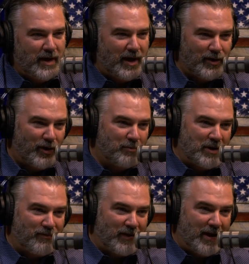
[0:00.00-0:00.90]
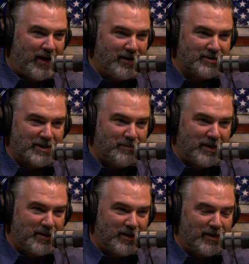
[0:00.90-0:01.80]
hello, McFly, is
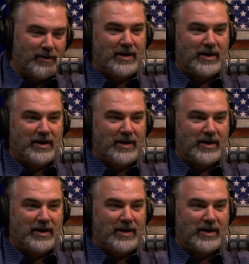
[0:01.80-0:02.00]
anybody there?